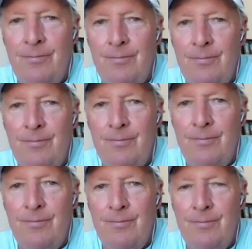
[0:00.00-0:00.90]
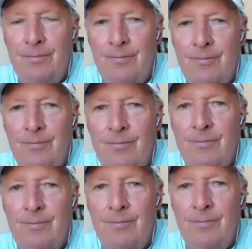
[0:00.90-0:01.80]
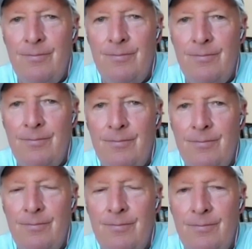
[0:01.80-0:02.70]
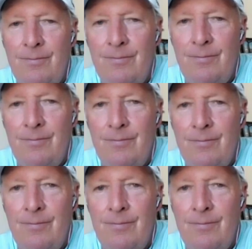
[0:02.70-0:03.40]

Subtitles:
(silent)